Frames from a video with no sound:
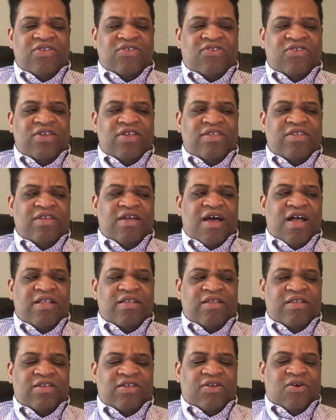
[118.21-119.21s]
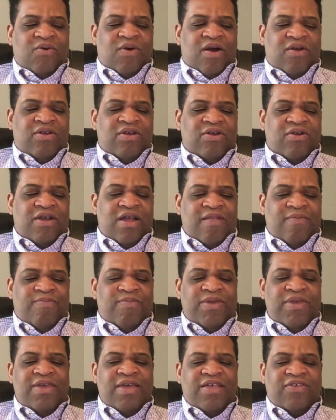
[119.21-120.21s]
did not go out here and
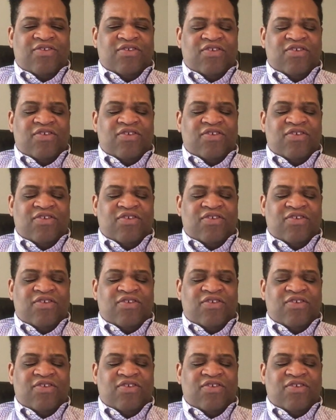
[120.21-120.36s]
be as